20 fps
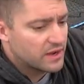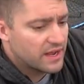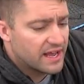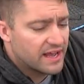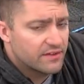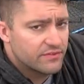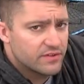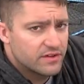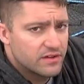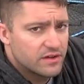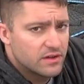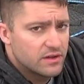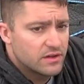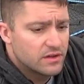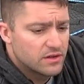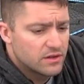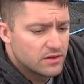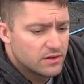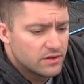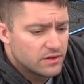have
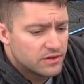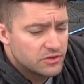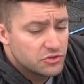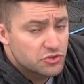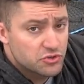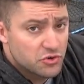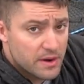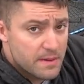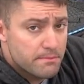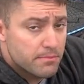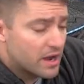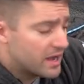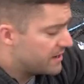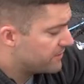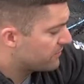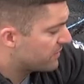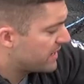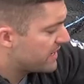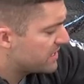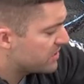trim
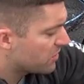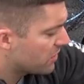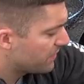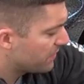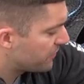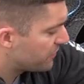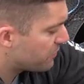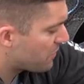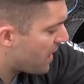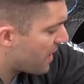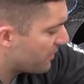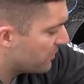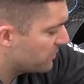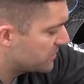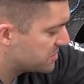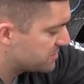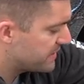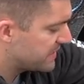button right here on the throttle, which